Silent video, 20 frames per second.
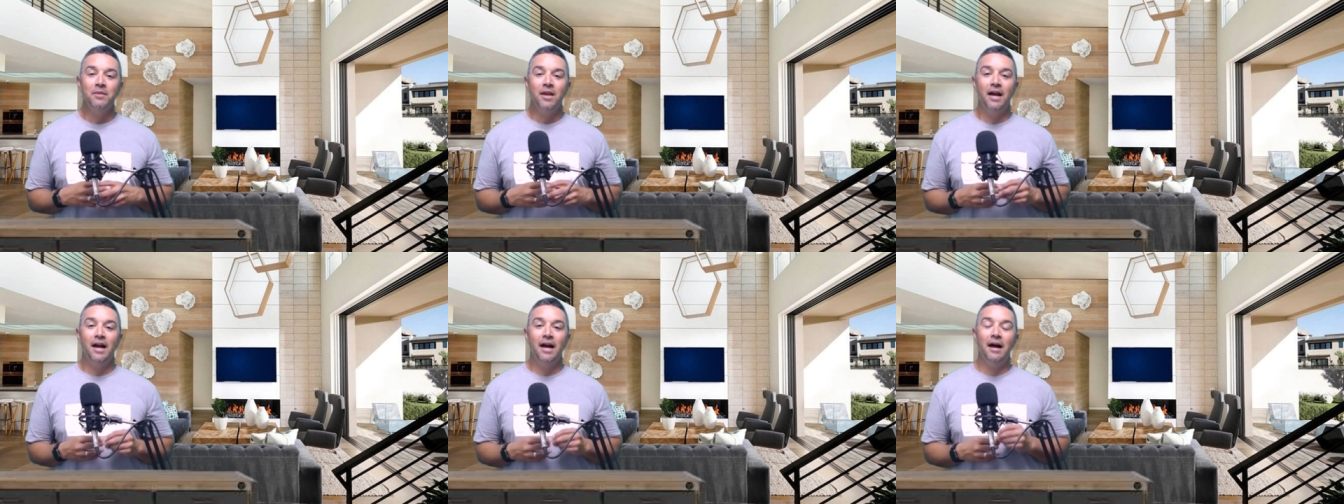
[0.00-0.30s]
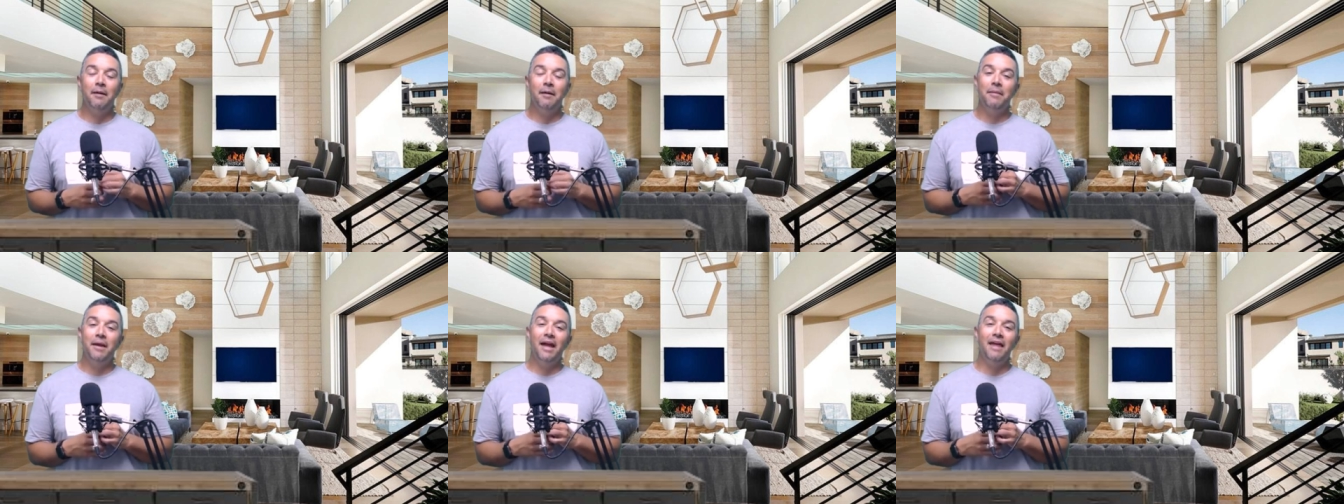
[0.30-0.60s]

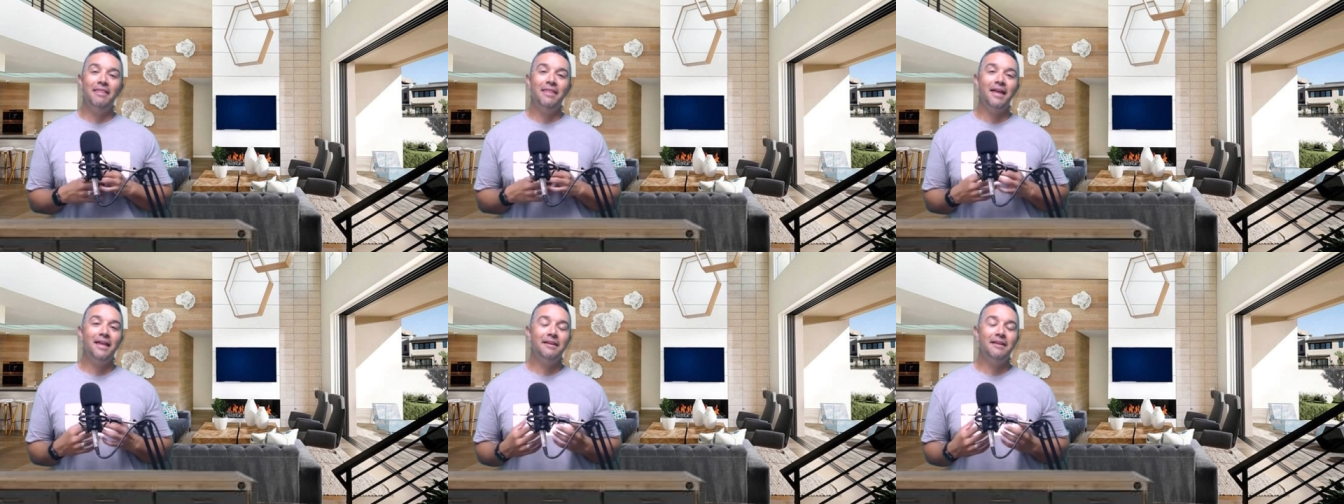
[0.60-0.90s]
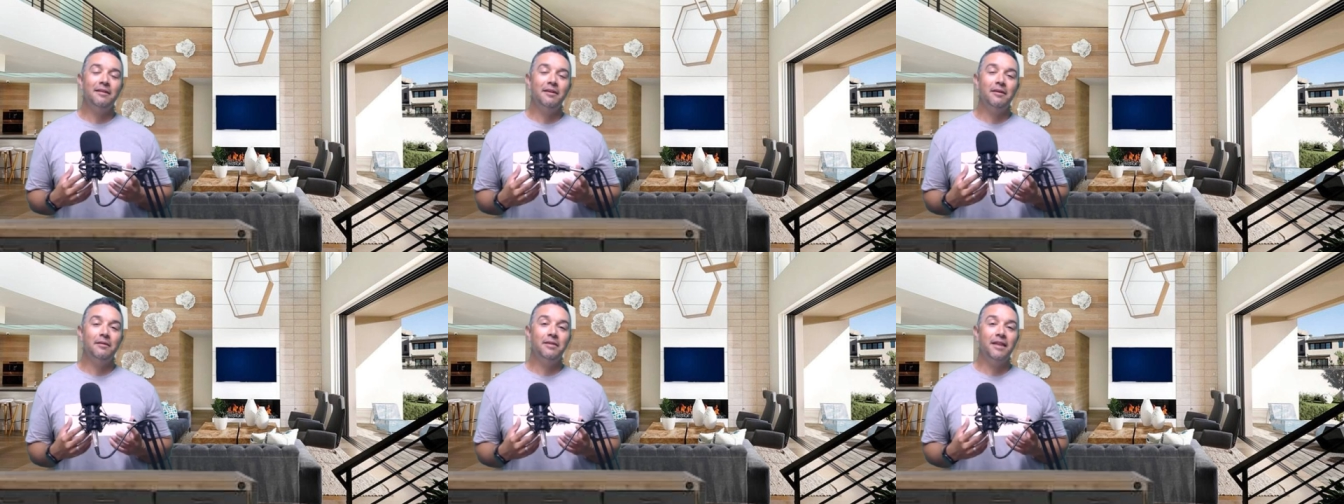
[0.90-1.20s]
Um, and
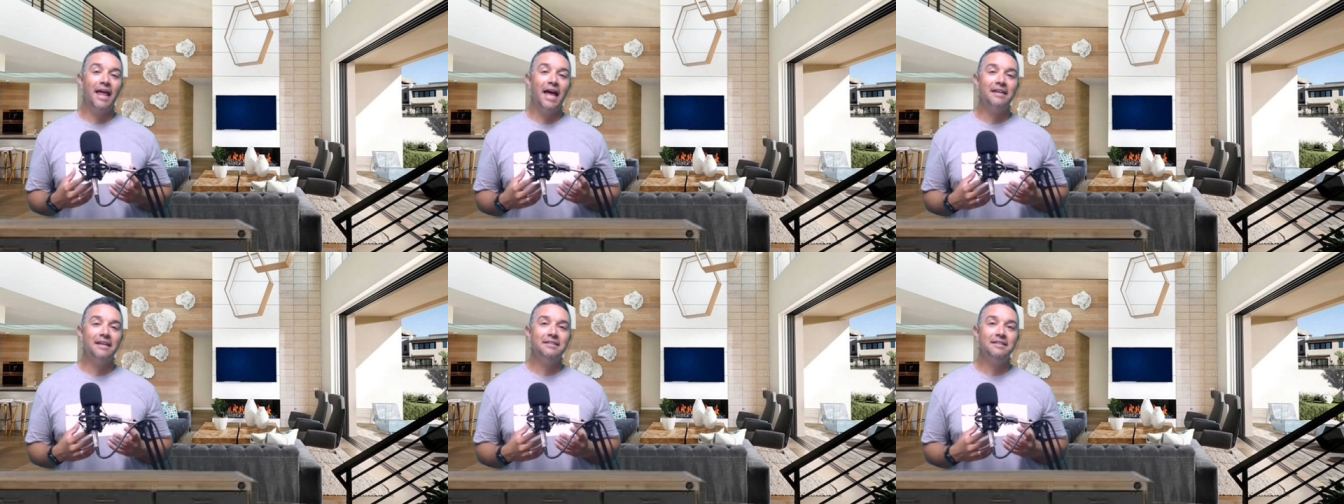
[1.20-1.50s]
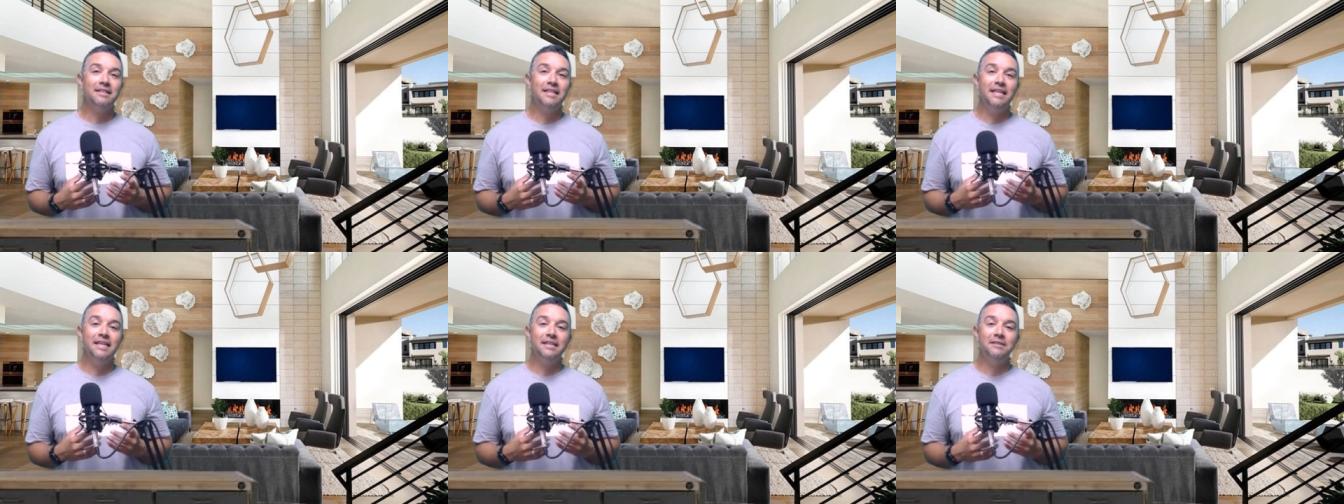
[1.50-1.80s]
then
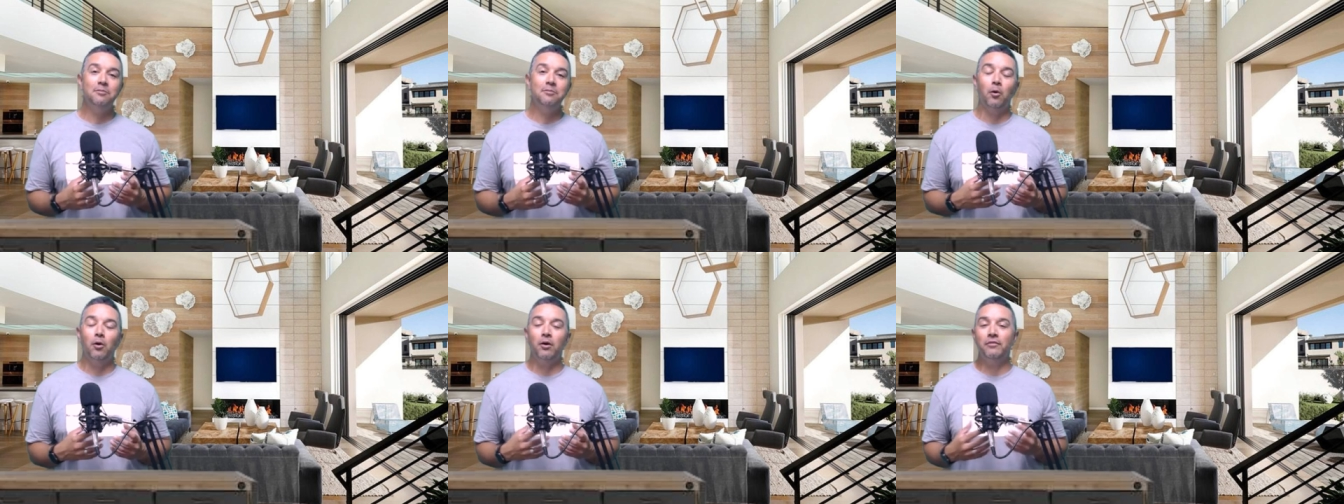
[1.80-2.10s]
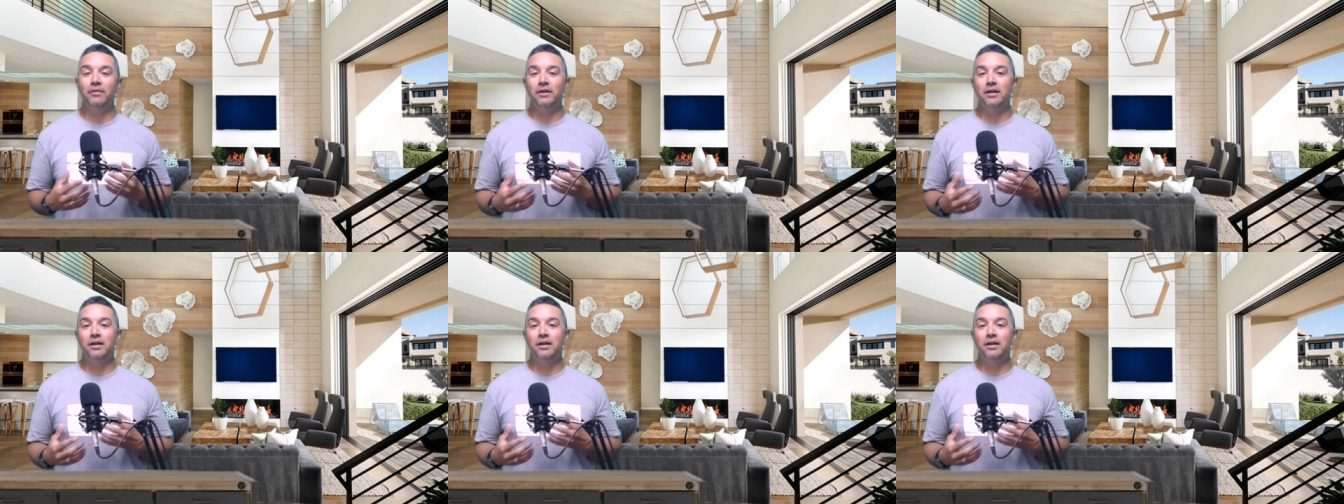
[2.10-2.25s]
lastly is more of